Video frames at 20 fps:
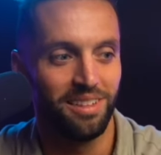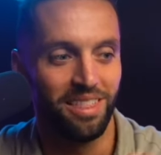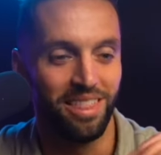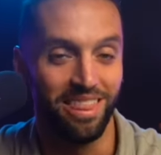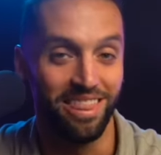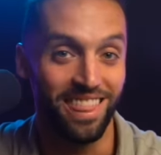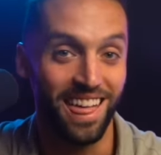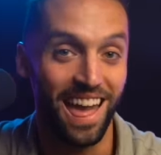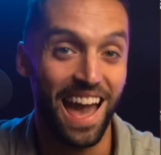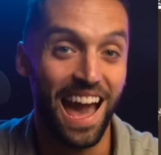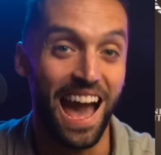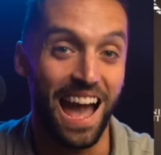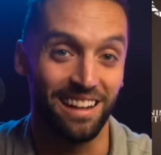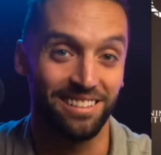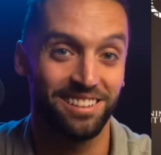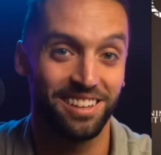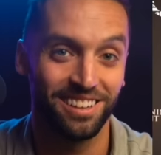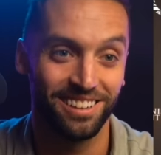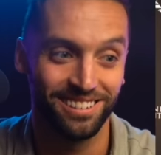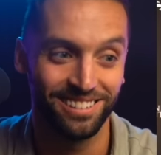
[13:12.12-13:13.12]
Thank you.
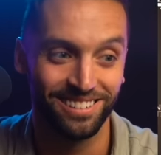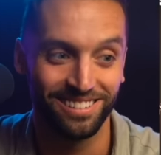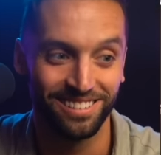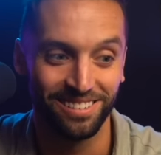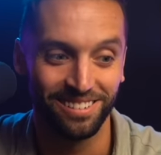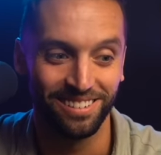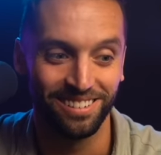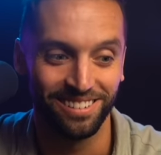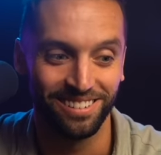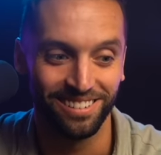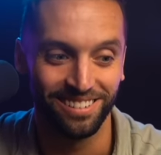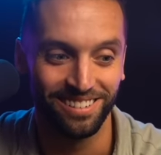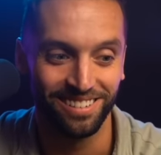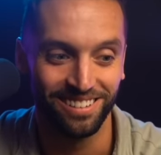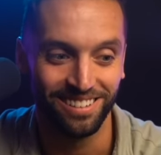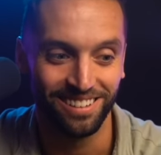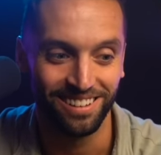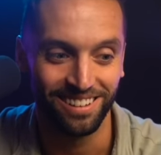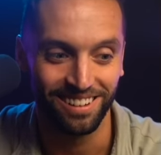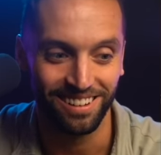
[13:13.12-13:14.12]
That,
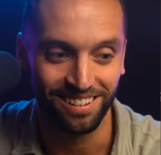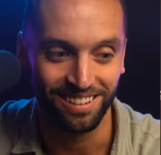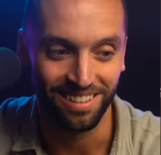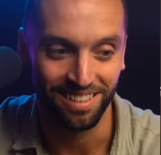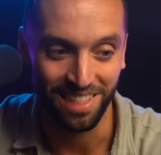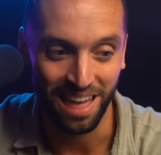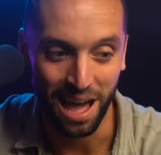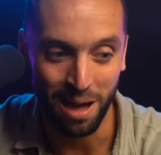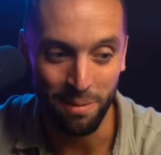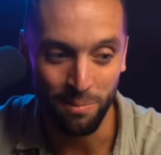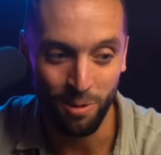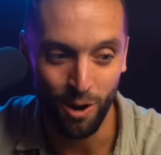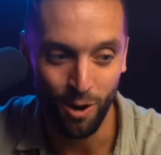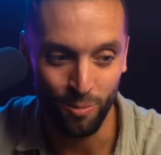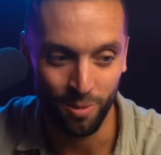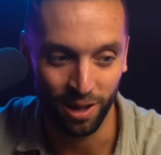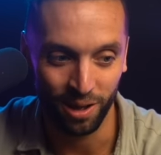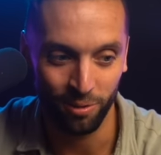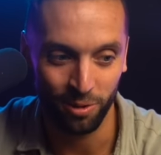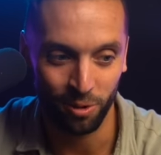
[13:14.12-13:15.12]
that
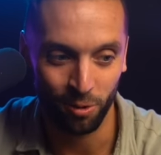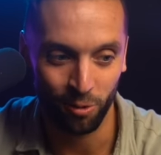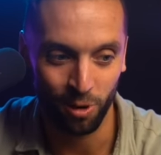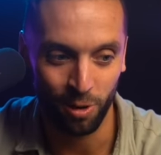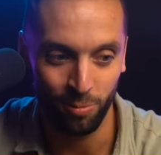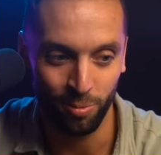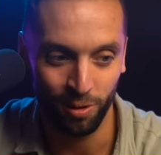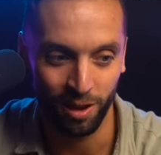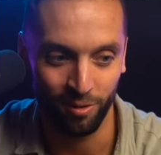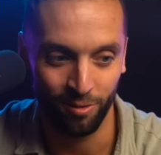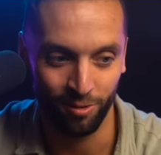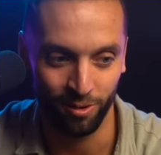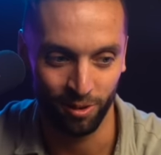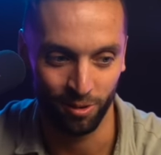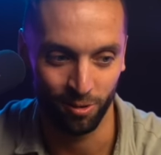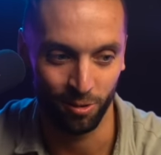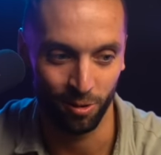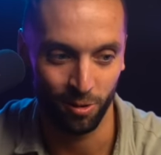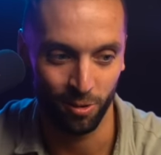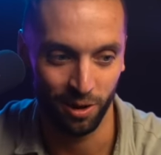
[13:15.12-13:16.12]
moment, I want to replay it for
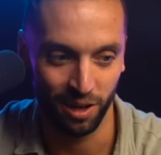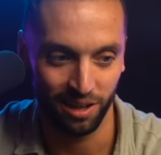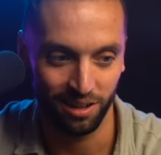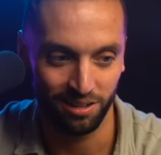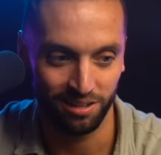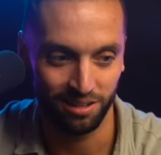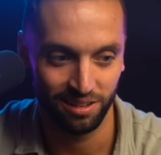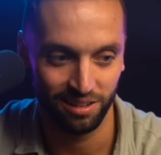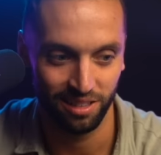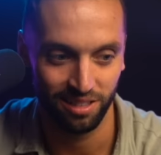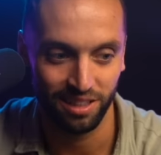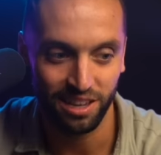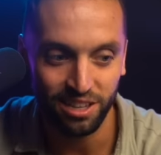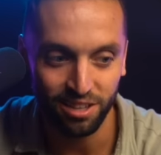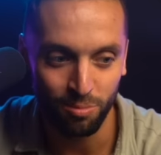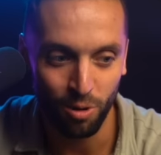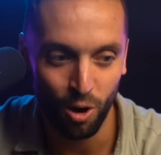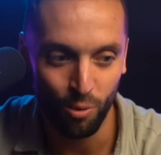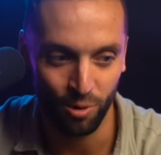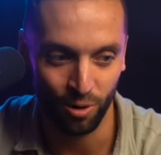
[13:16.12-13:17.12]
you real quick.
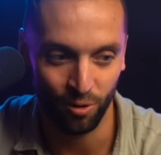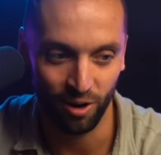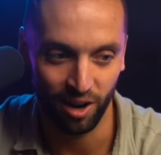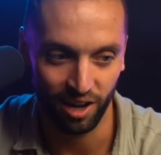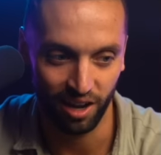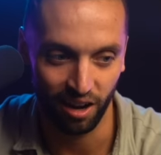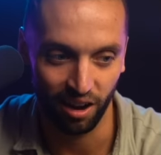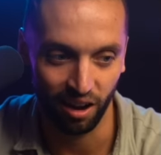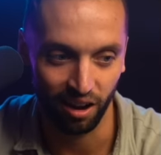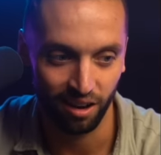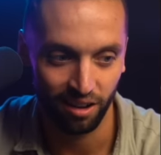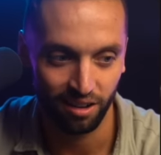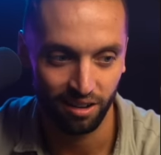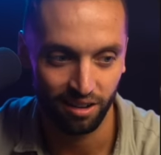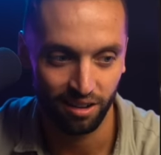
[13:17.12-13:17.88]
This moment right here.